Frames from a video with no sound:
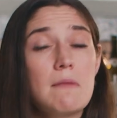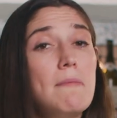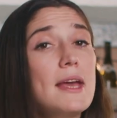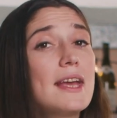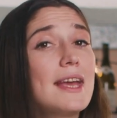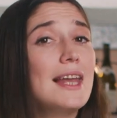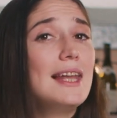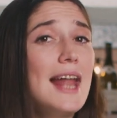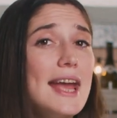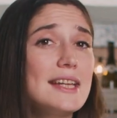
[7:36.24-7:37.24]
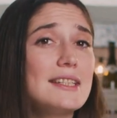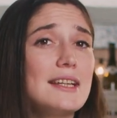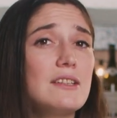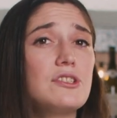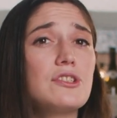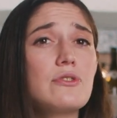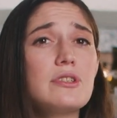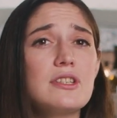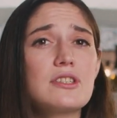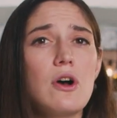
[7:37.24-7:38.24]
Picking it late
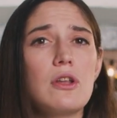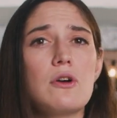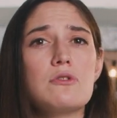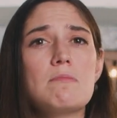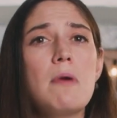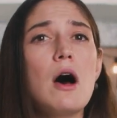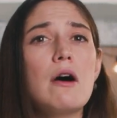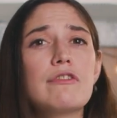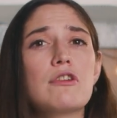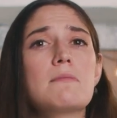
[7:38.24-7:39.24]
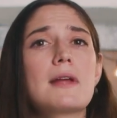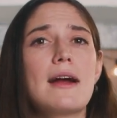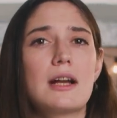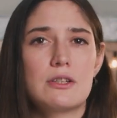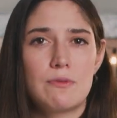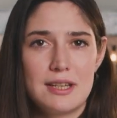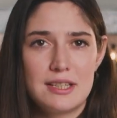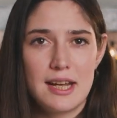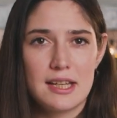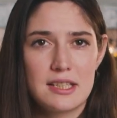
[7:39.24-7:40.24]
ensures it's got those perfumed
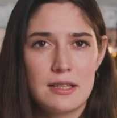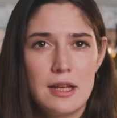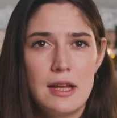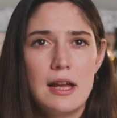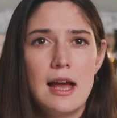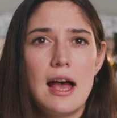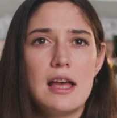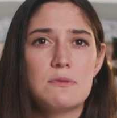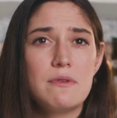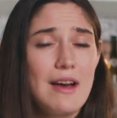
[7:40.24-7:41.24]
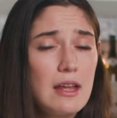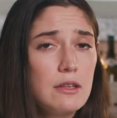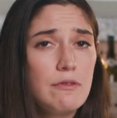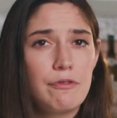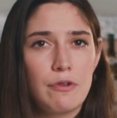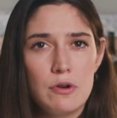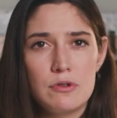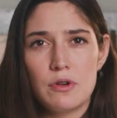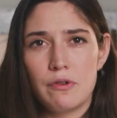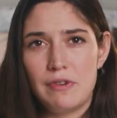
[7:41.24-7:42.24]
characteristics, as without the
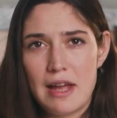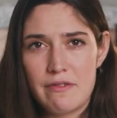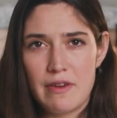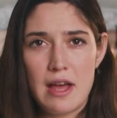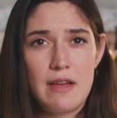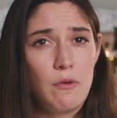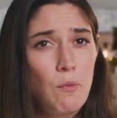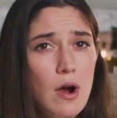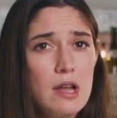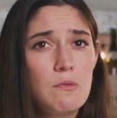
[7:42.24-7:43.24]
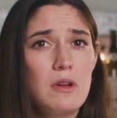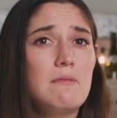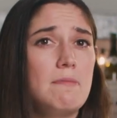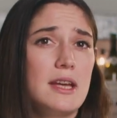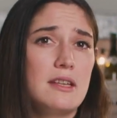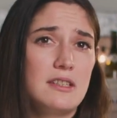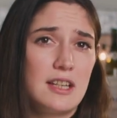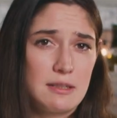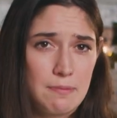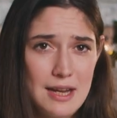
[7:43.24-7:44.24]
fruit or flavour, the wine wouldn't be as
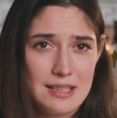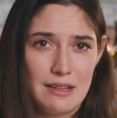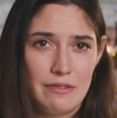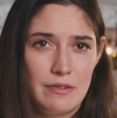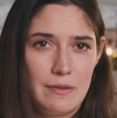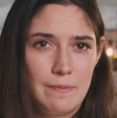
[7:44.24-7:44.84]
expressive.